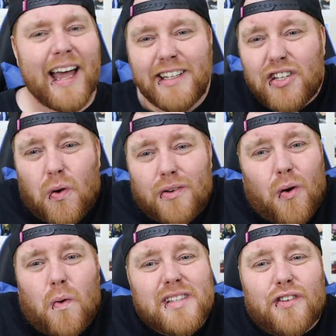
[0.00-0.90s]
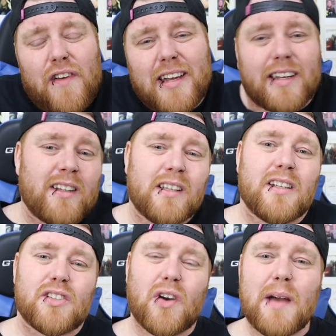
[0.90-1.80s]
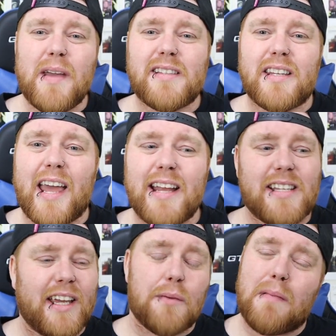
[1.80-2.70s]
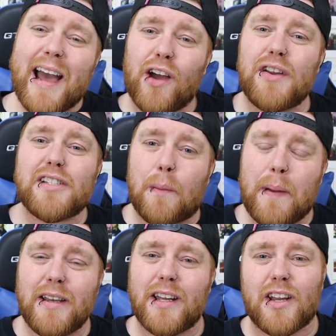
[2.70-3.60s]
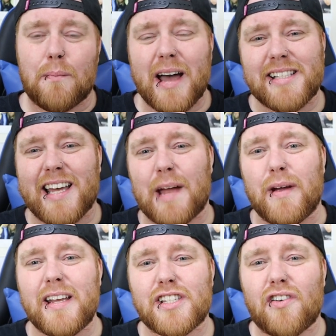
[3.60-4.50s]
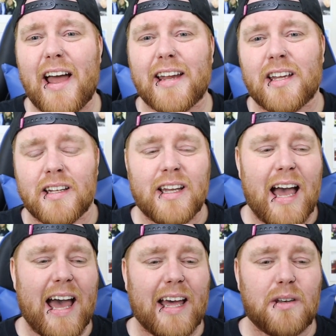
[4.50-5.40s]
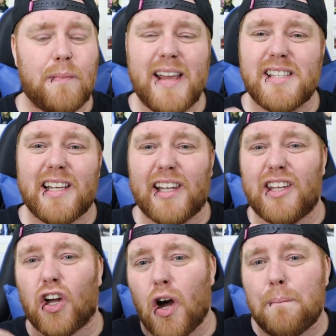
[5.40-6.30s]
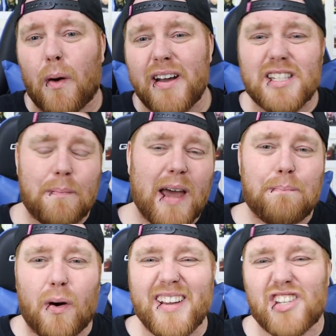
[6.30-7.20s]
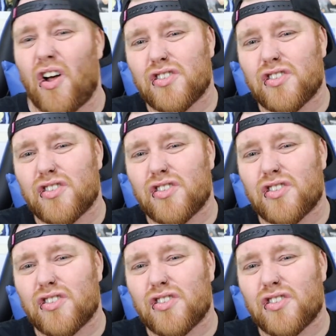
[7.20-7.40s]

and you don't know what to think. So I'm here today to give my honest opinion and my time at Interac and basically the good points, the bad points, and